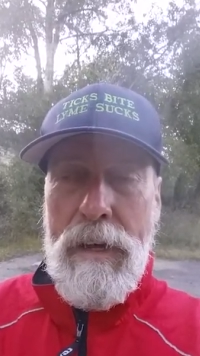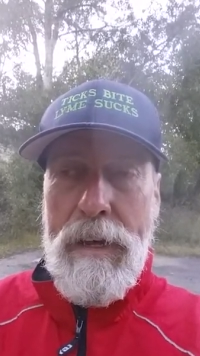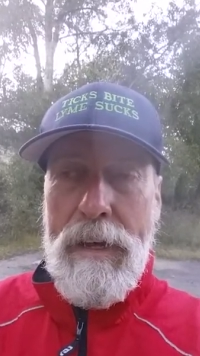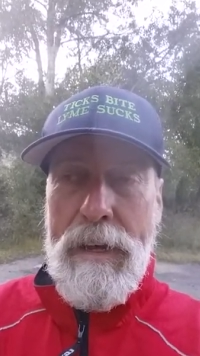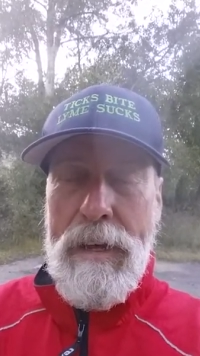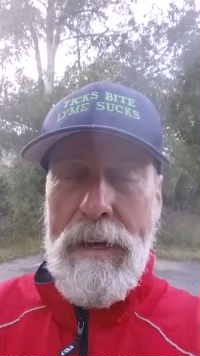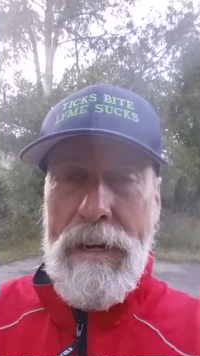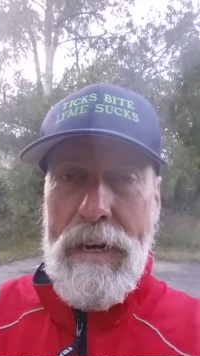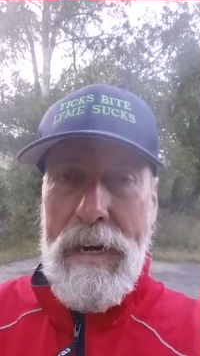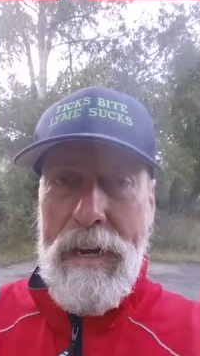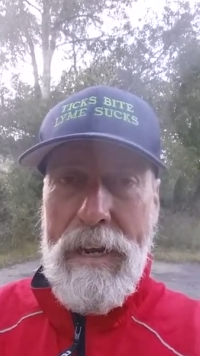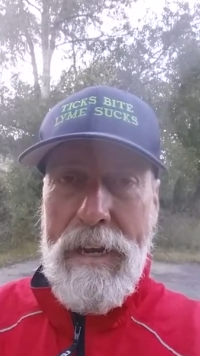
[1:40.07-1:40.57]

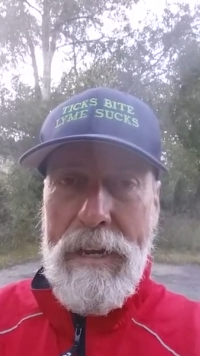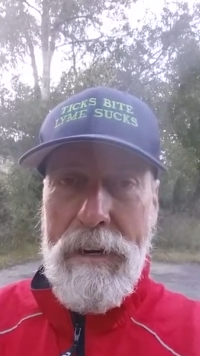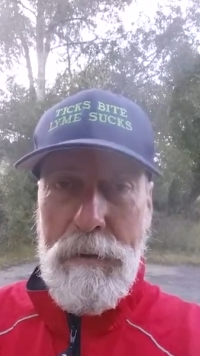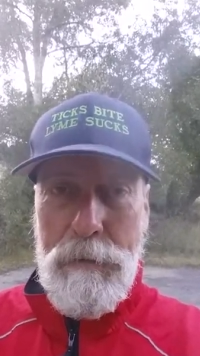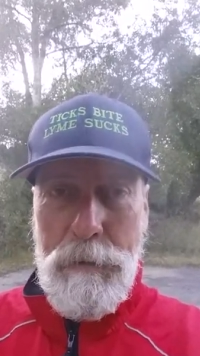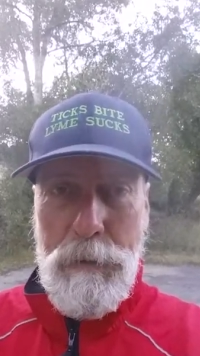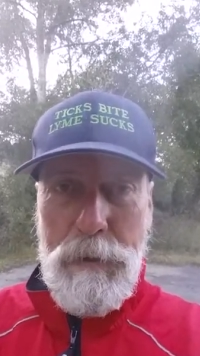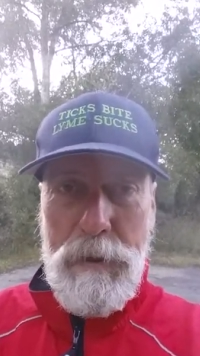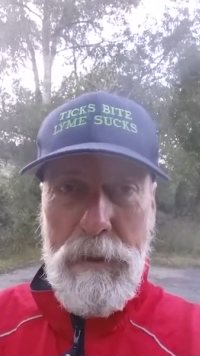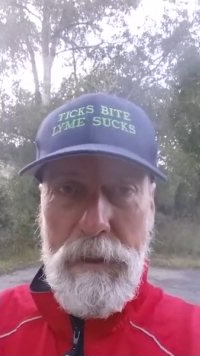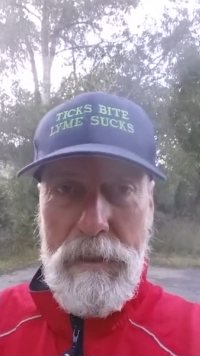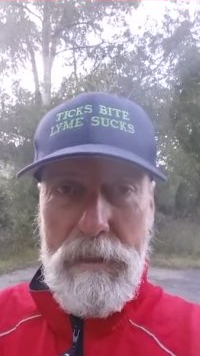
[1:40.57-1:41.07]
And I had a
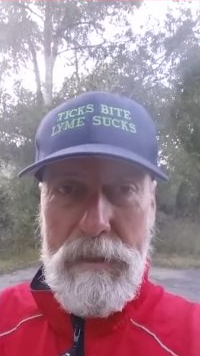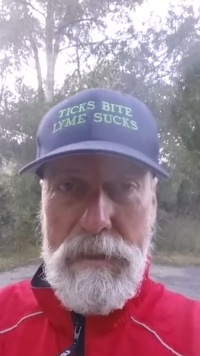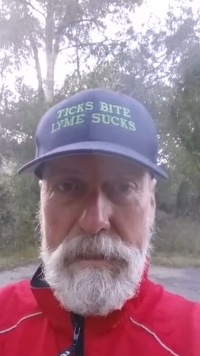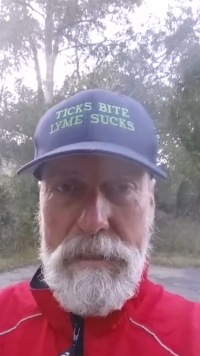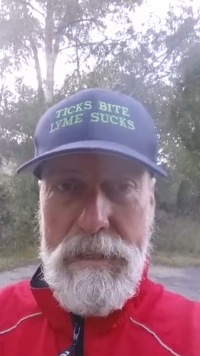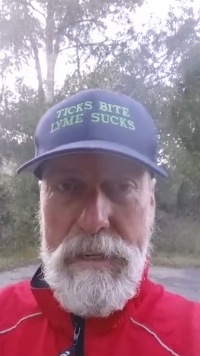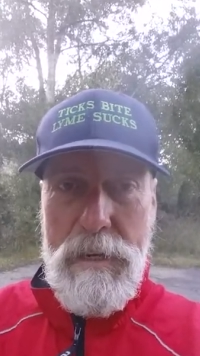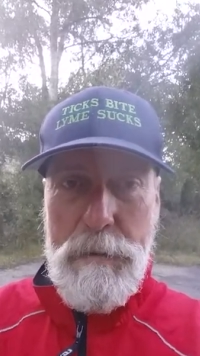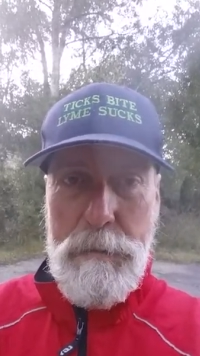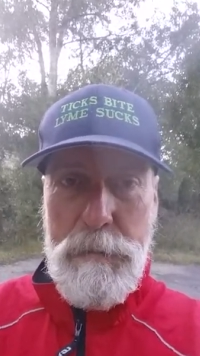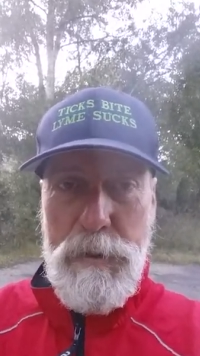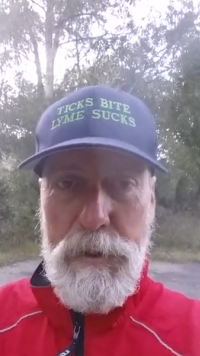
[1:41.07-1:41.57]
really
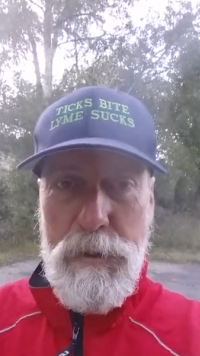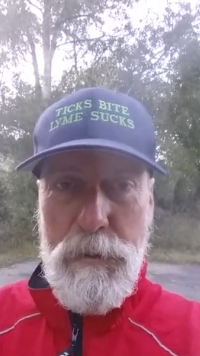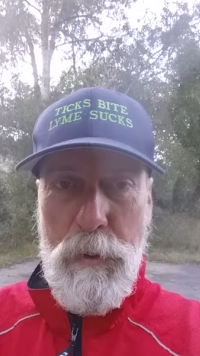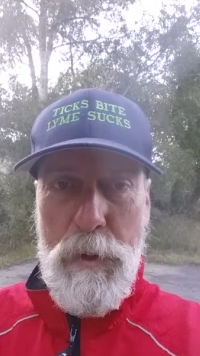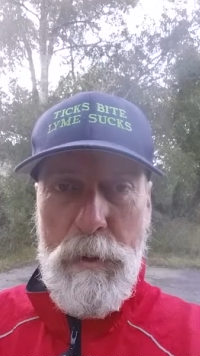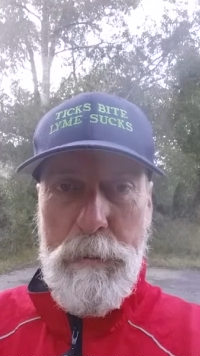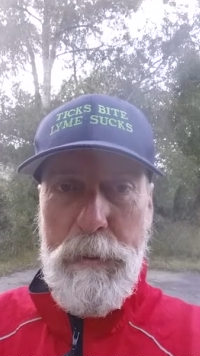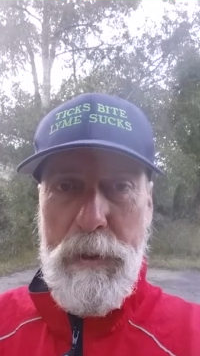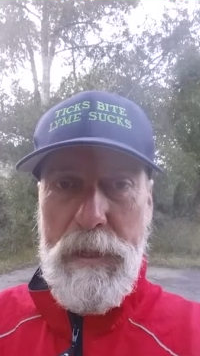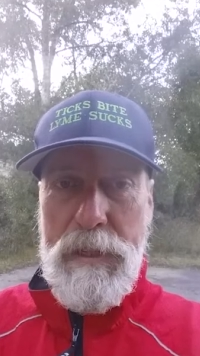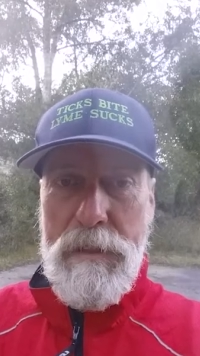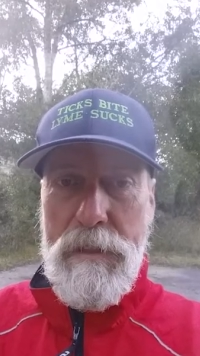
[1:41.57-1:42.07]
steep,
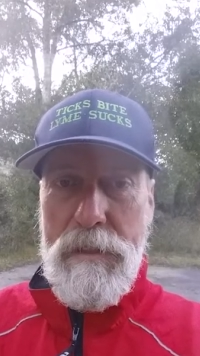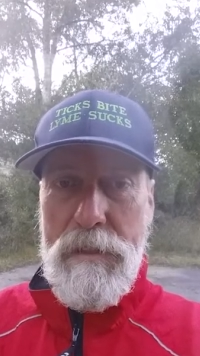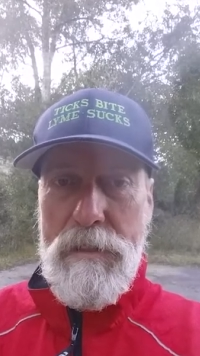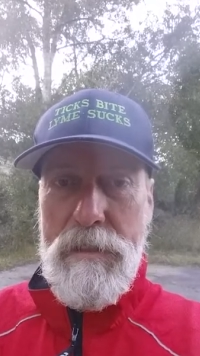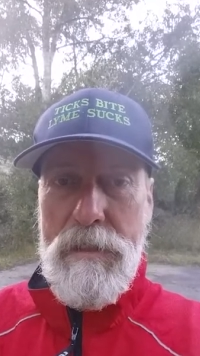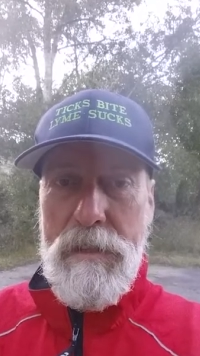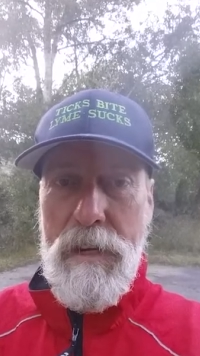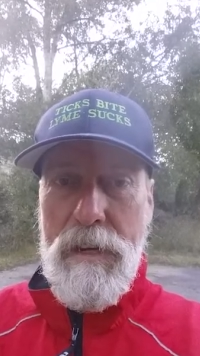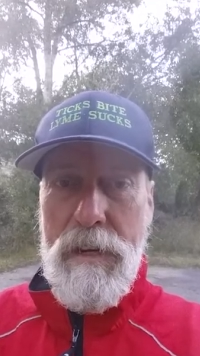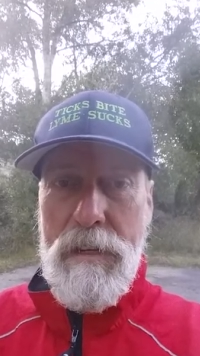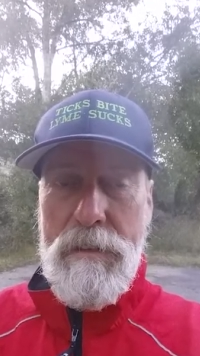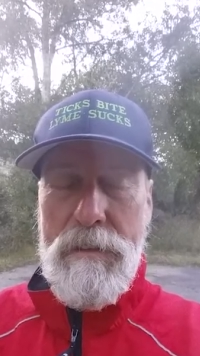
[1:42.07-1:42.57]
sweeping
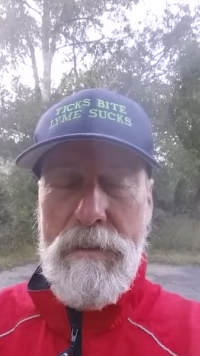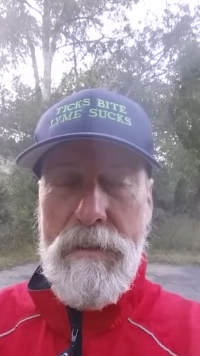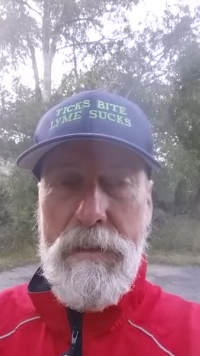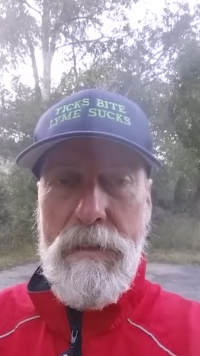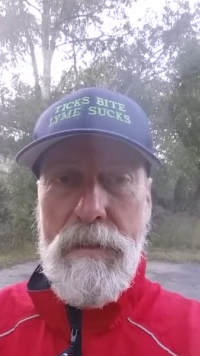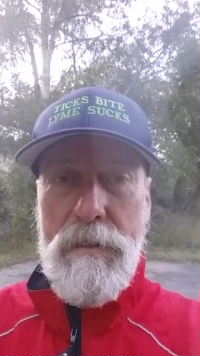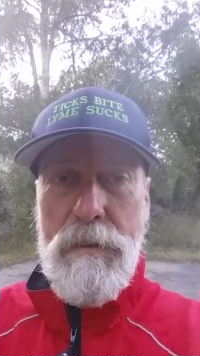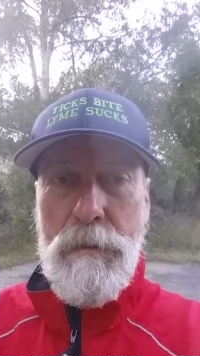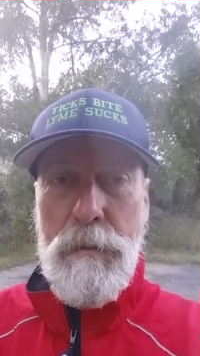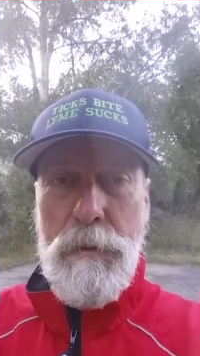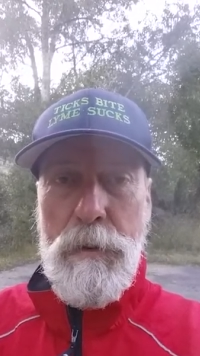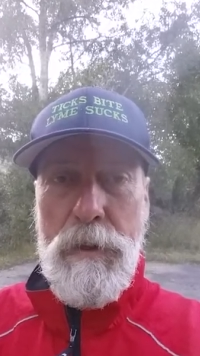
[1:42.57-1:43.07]
descent
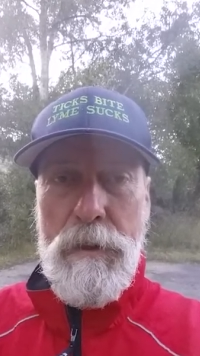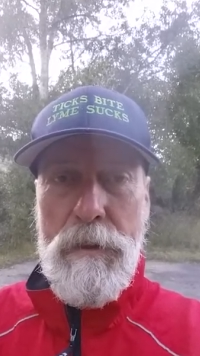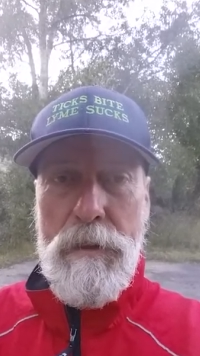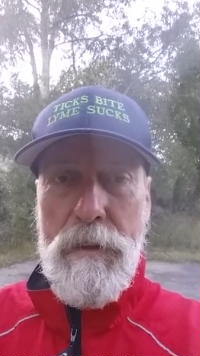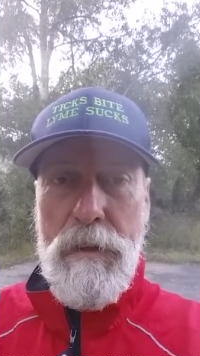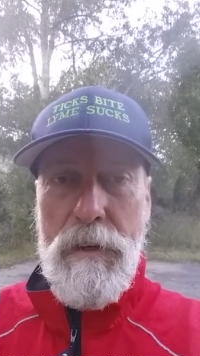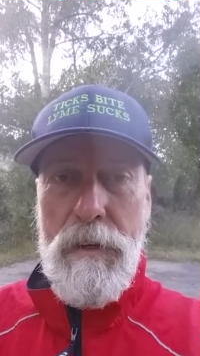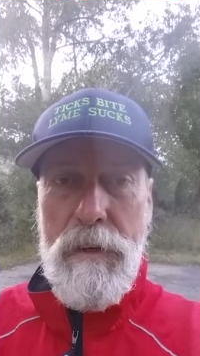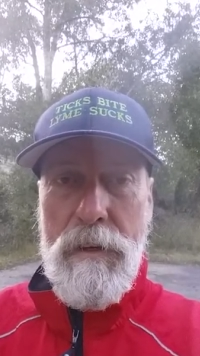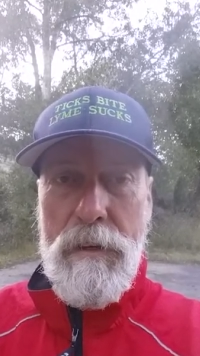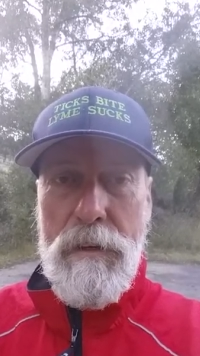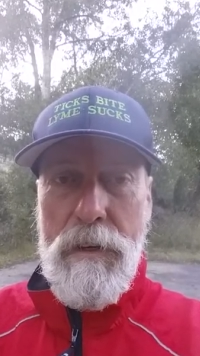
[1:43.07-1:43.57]
with
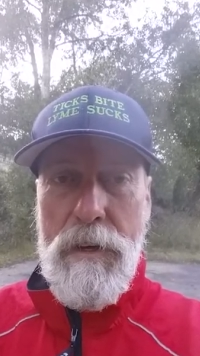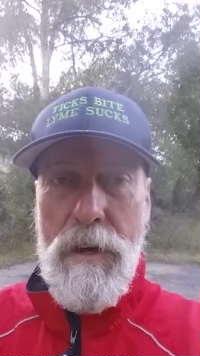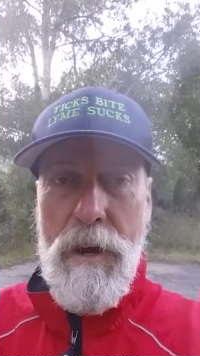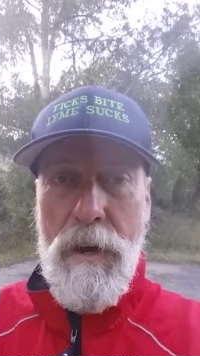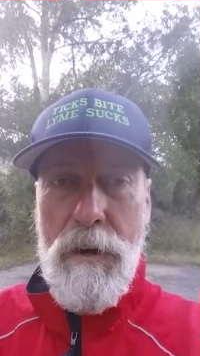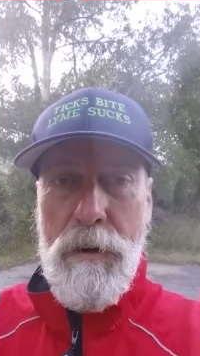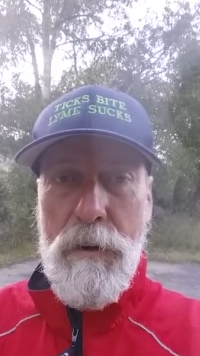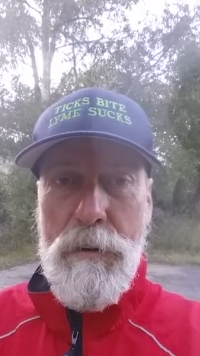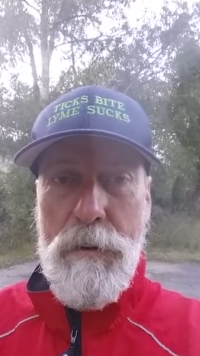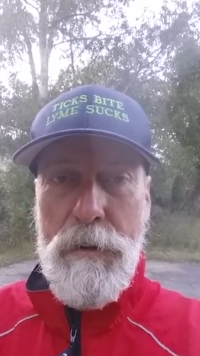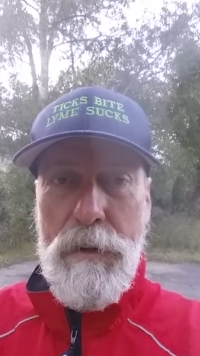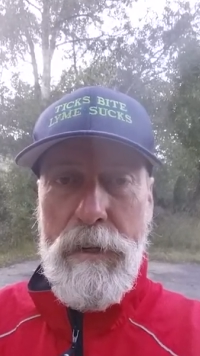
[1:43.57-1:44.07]

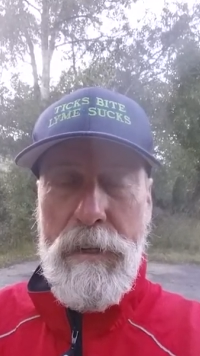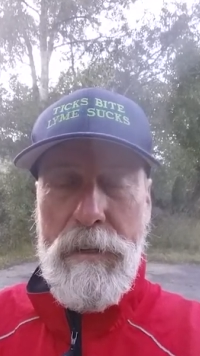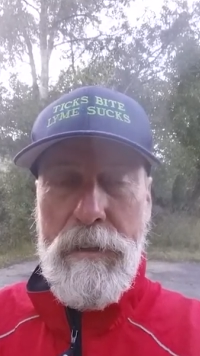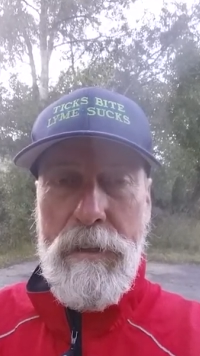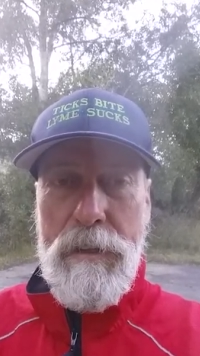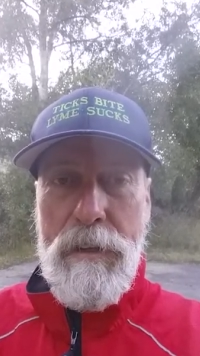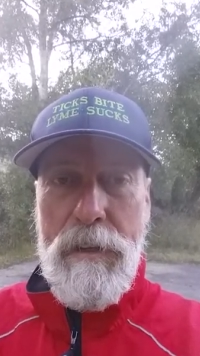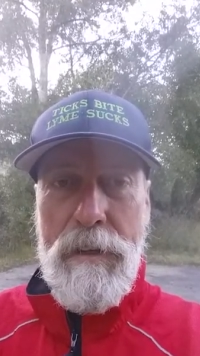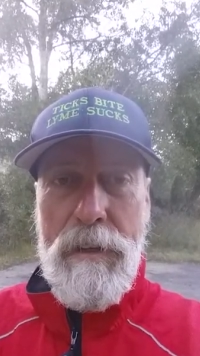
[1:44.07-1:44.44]
concrete